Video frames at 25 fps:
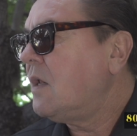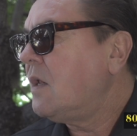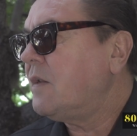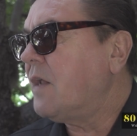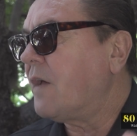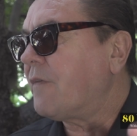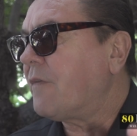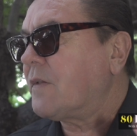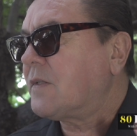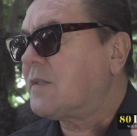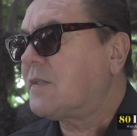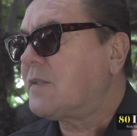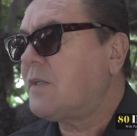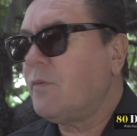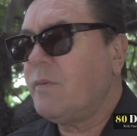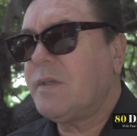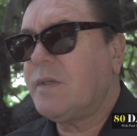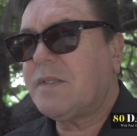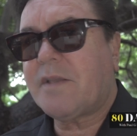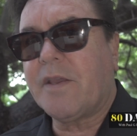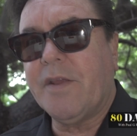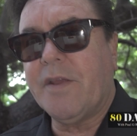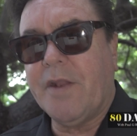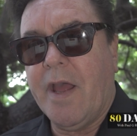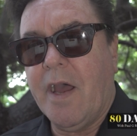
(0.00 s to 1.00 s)
Now the
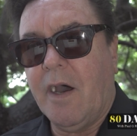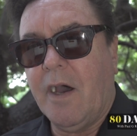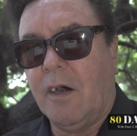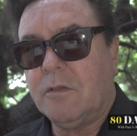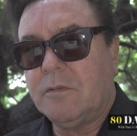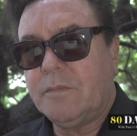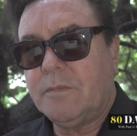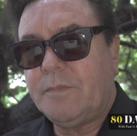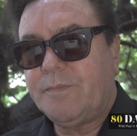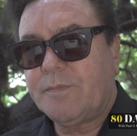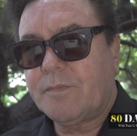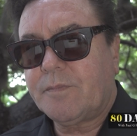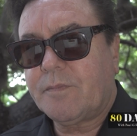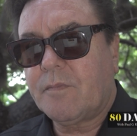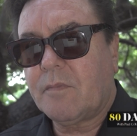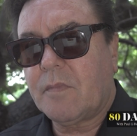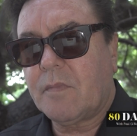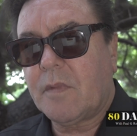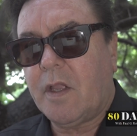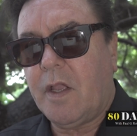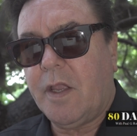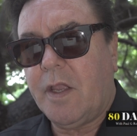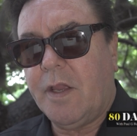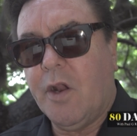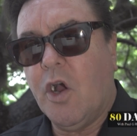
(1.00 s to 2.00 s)
Suez Canal,
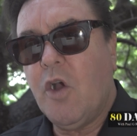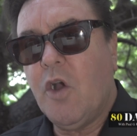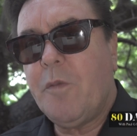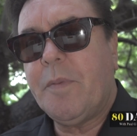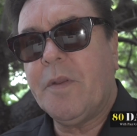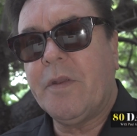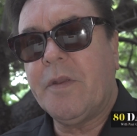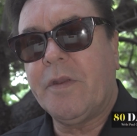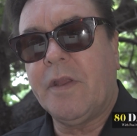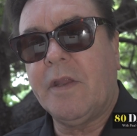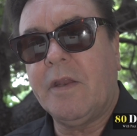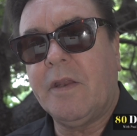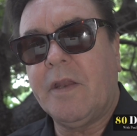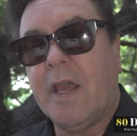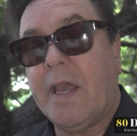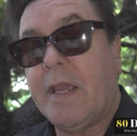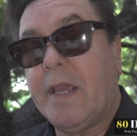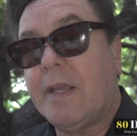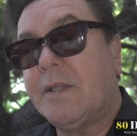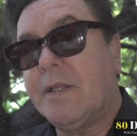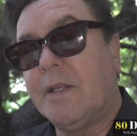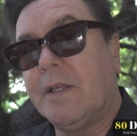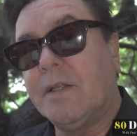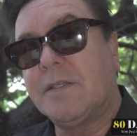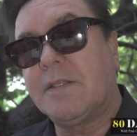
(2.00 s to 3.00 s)
it opened in
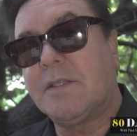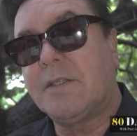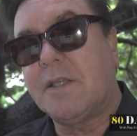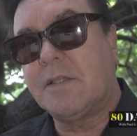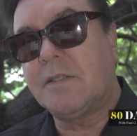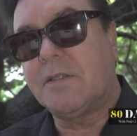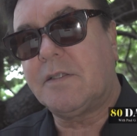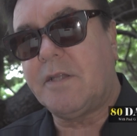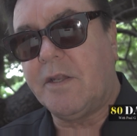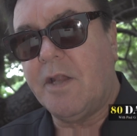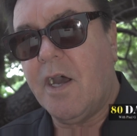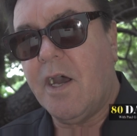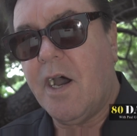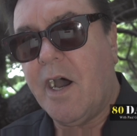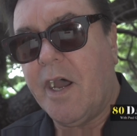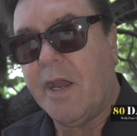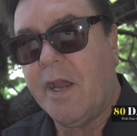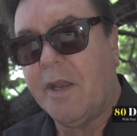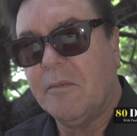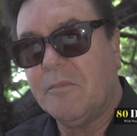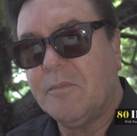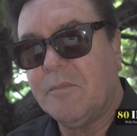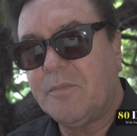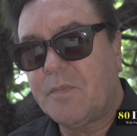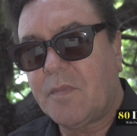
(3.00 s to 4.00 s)
eighteen
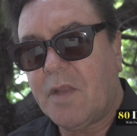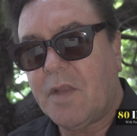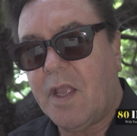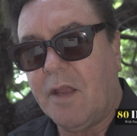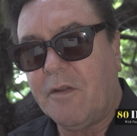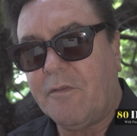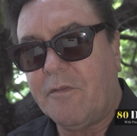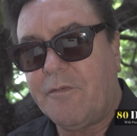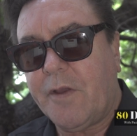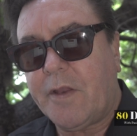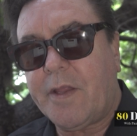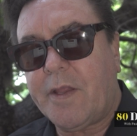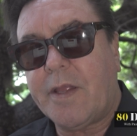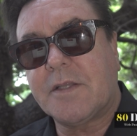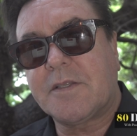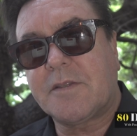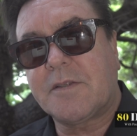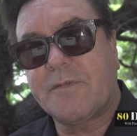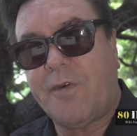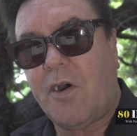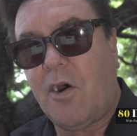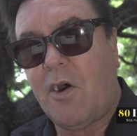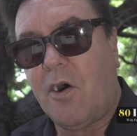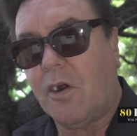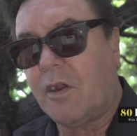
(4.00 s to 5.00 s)
sixty-nine, and Phileas
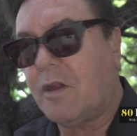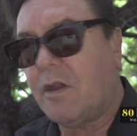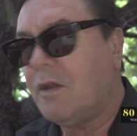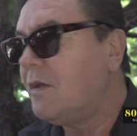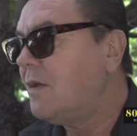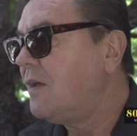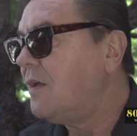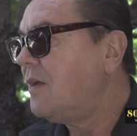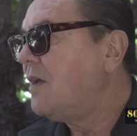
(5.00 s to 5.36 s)
Fogg,